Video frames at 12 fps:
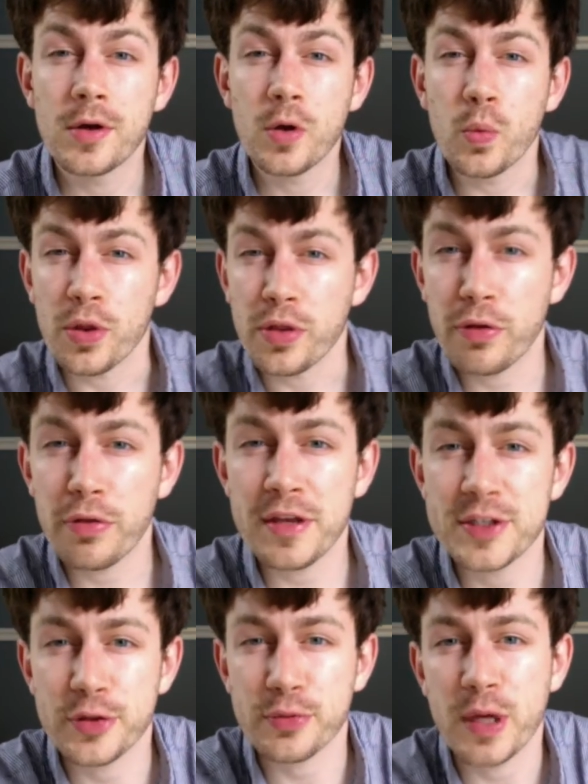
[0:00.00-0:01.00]
What do
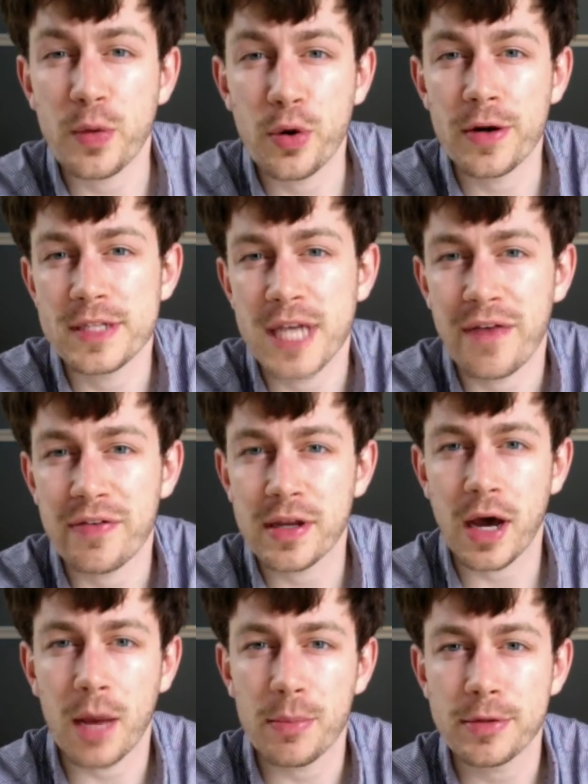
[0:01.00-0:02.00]
these three words have in
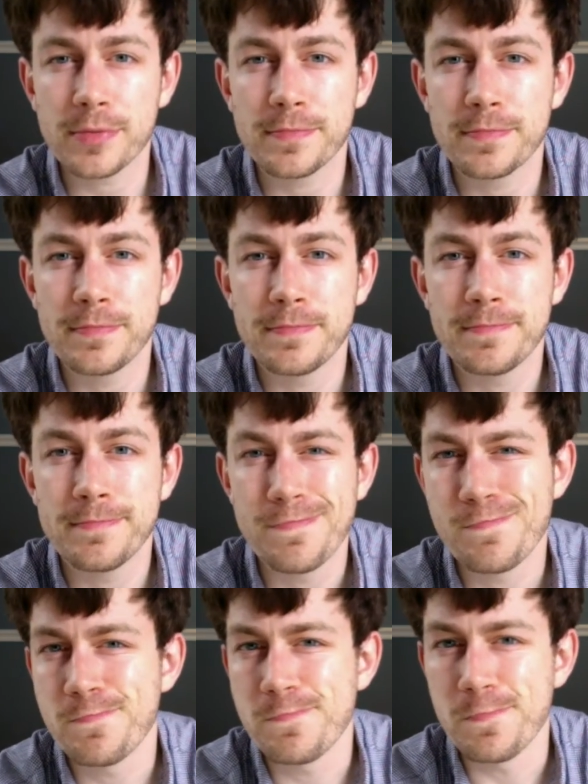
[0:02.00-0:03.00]
common?
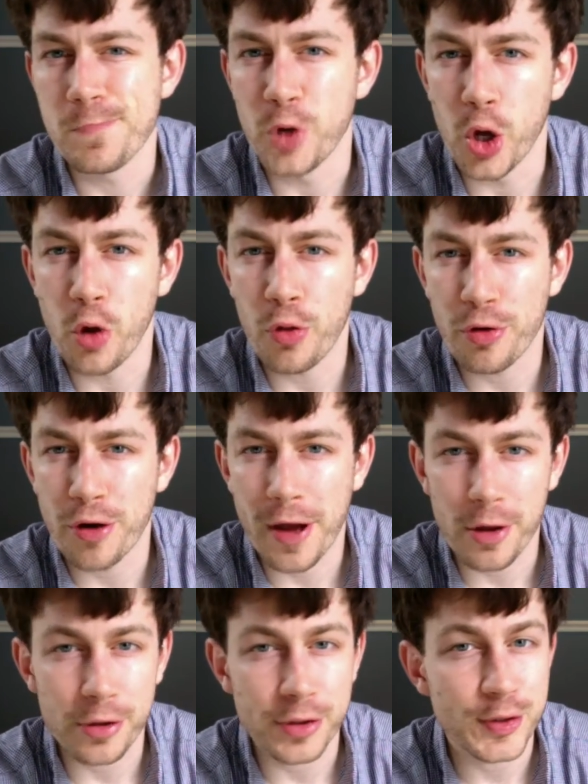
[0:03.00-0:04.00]
No, they're not
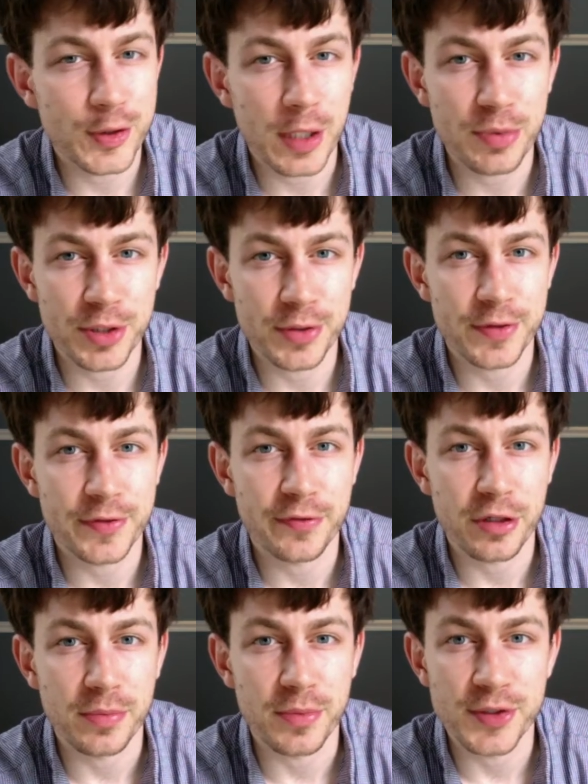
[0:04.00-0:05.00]
all descriptions
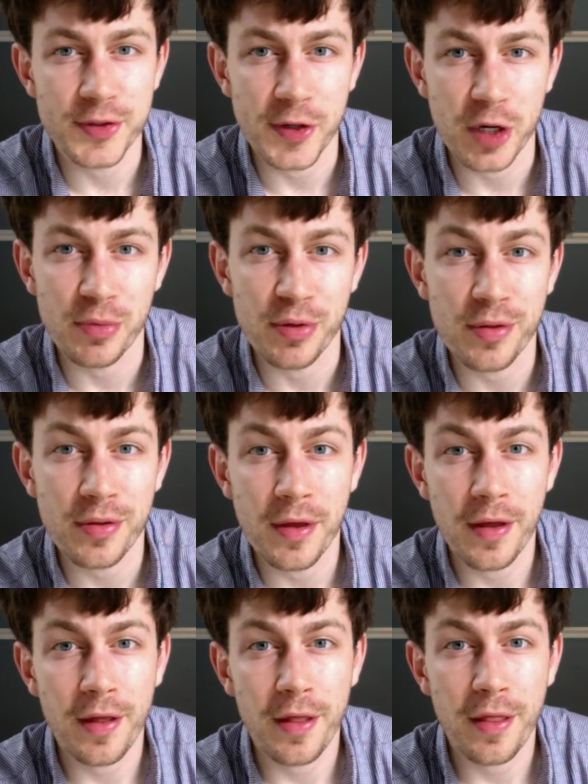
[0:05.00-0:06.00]
for Mr. Herman.
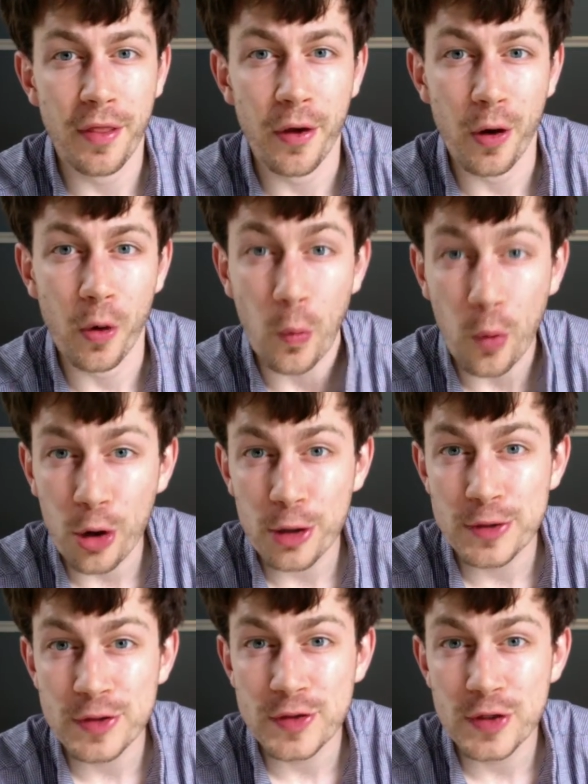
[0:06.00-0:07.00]
They are
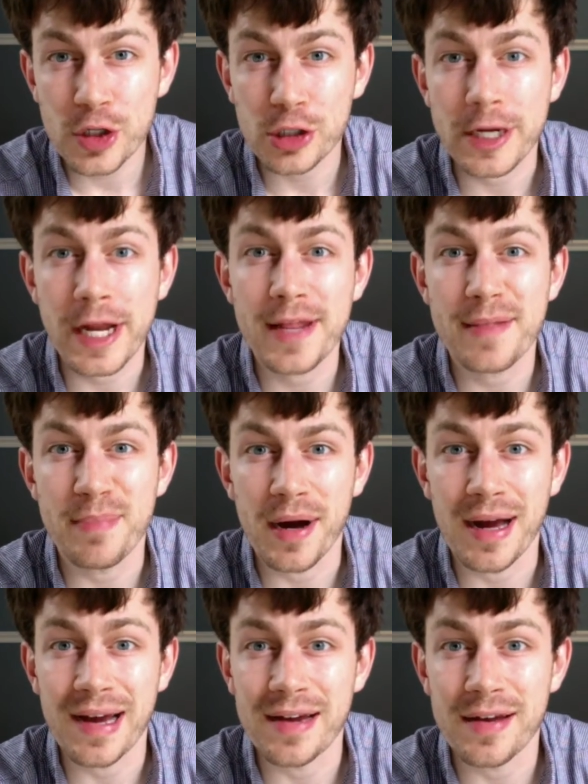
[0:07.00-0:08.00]
words created
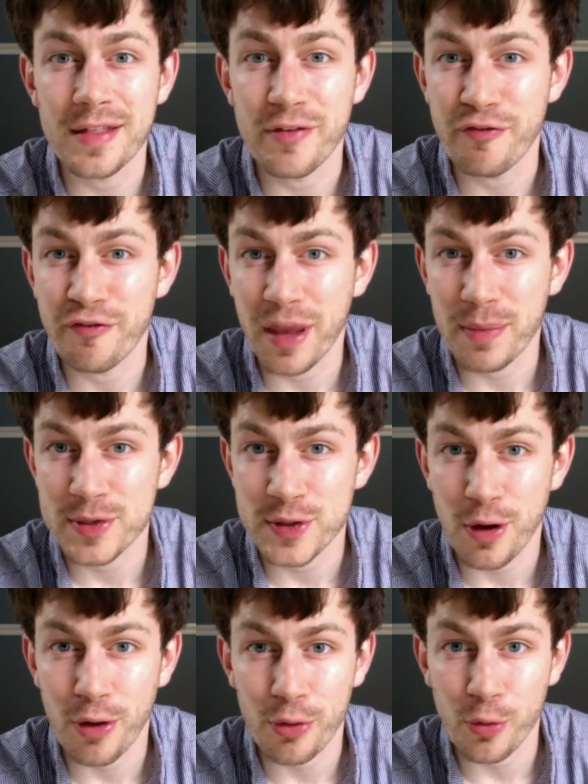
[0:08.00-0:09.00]
by the famous
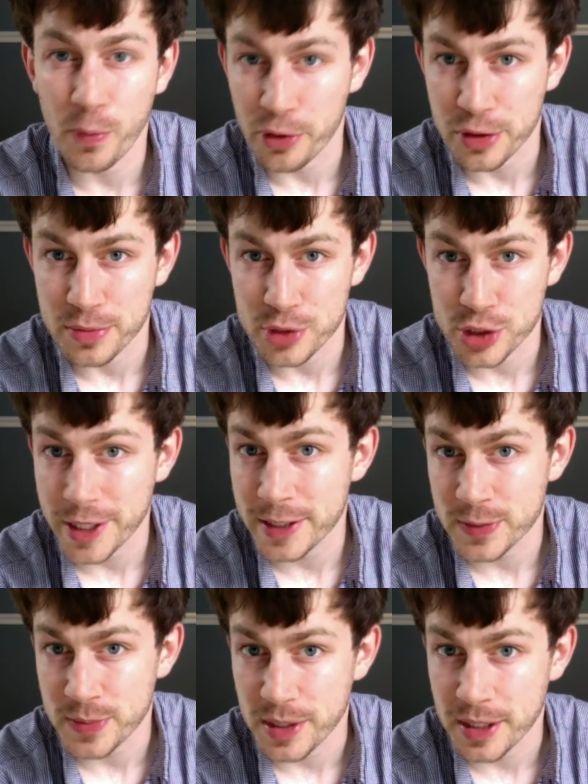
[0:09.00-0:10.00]
author William
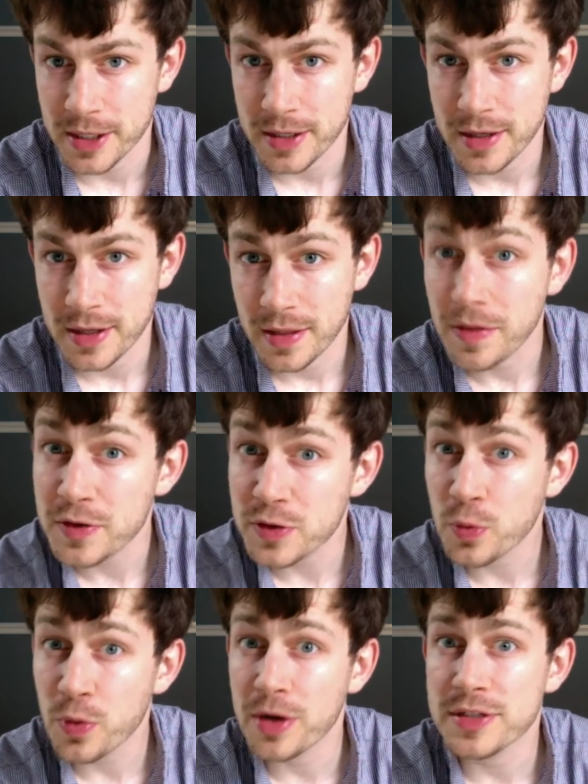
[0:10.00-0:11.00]
Shakespeare. These
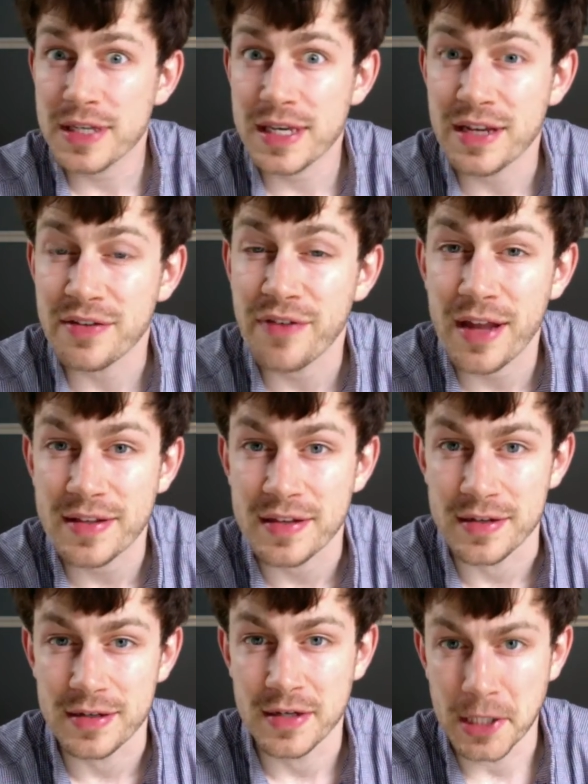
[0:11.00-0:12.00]
are words he invented.